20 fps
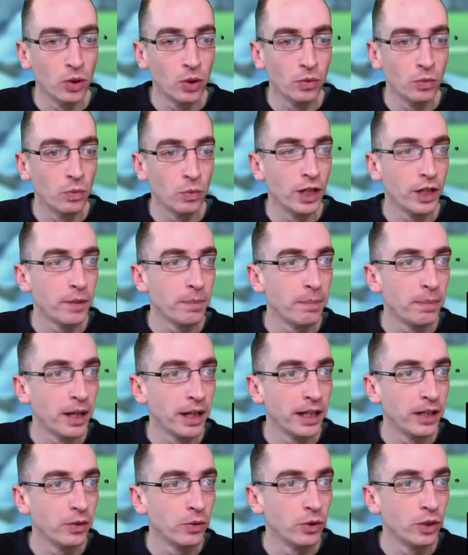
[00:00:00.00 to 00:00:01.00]
and worth
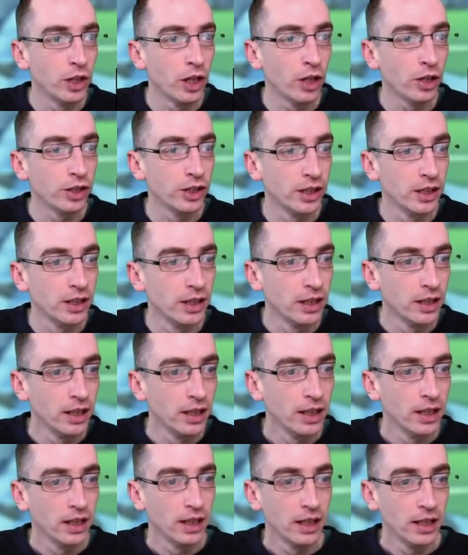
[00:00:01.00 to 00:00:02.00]
buying or not,
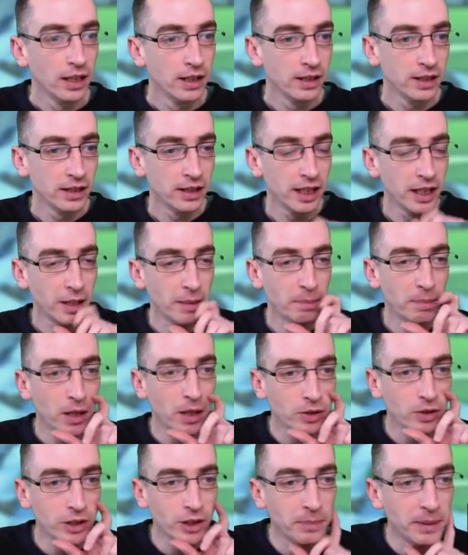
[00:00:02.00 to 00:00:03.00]
stick a
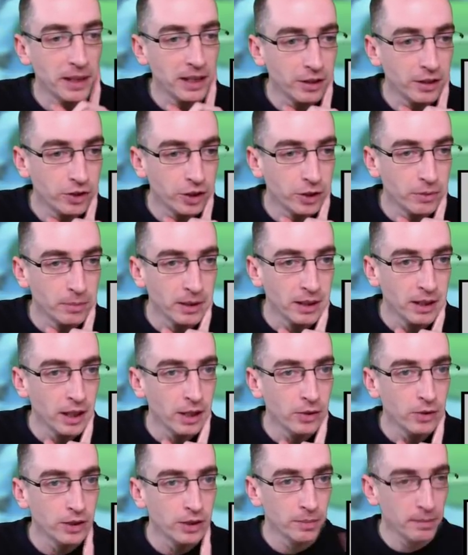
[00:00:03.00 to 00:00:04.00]
post up in the group.
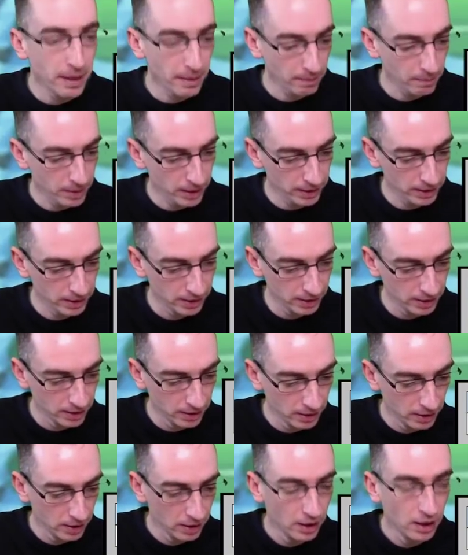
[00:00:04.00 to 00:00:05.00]
Loads of members
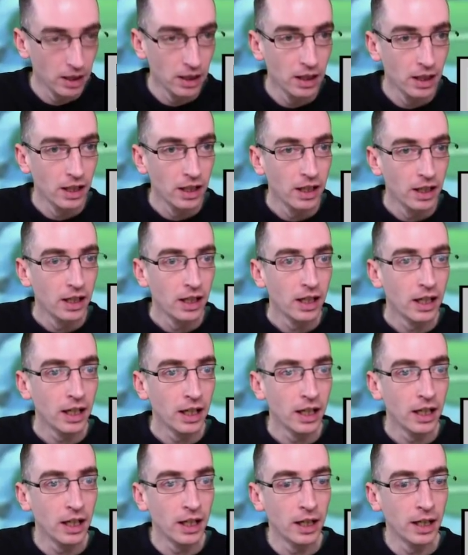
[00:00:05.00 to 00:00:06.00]

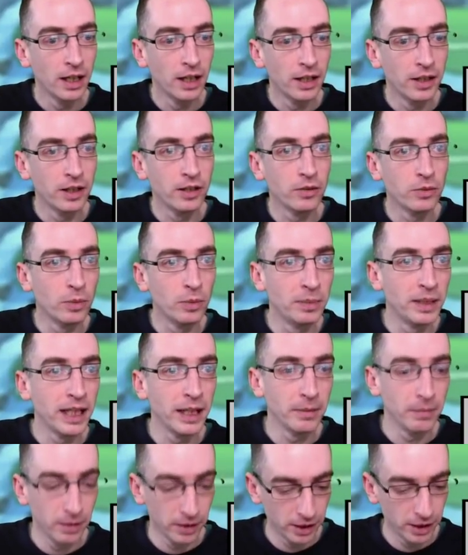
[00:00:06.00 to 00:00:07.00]
that will be
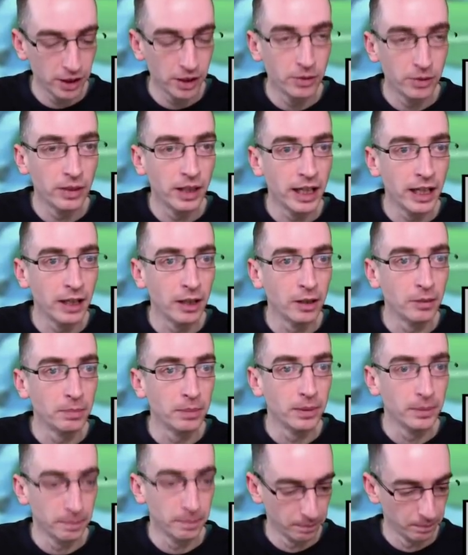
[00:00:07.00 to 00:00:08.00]
able to help
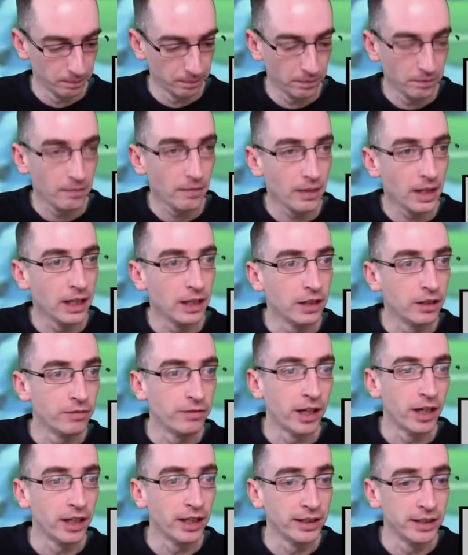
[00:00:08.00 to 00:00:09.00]
and
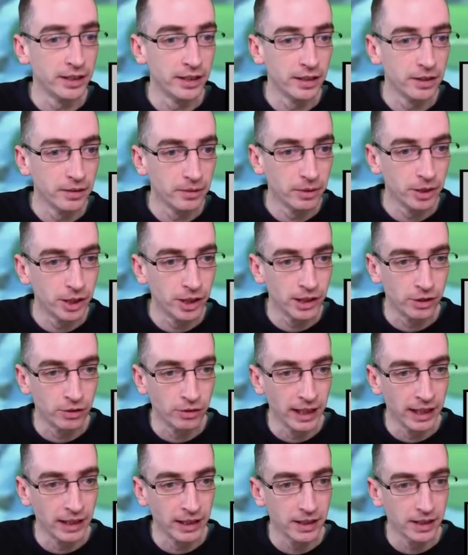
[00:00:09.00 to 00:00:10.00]
advise, which is
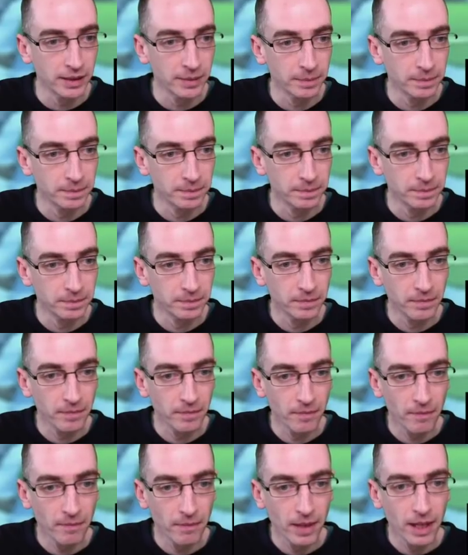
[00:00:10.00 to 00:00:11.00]
great.
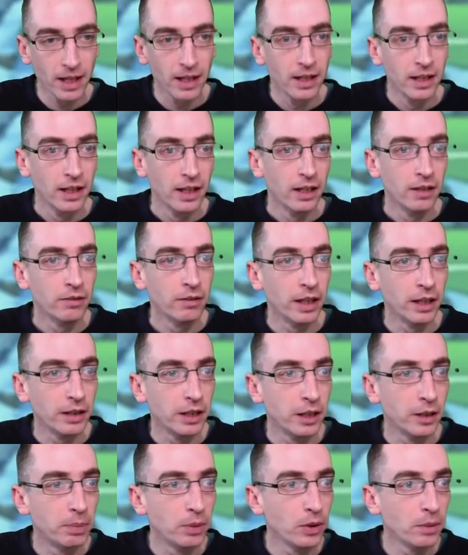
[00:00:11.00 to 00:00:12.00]
Right, going
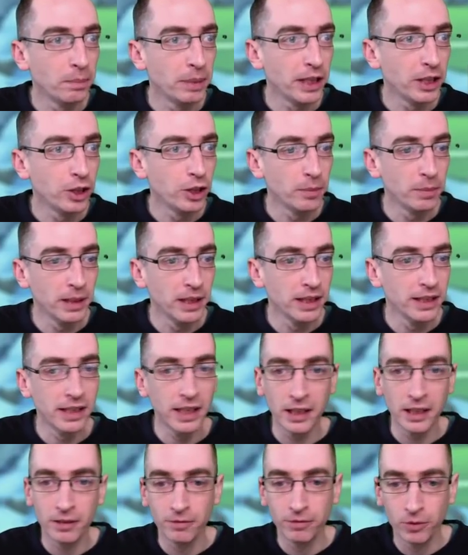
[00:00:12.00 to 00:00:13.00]
to put a picture up of the
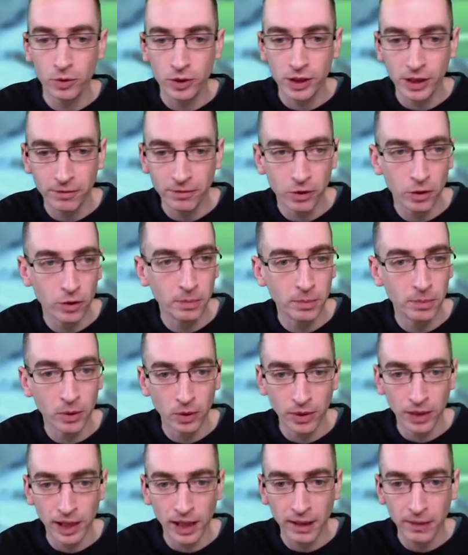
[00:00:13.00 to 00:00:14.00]
season 44 ball
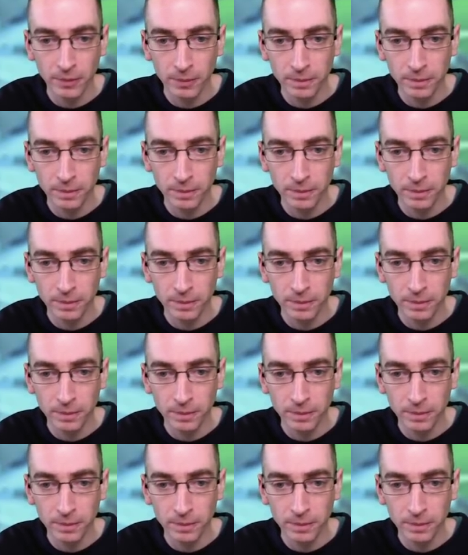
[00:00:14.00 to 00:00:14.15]
now.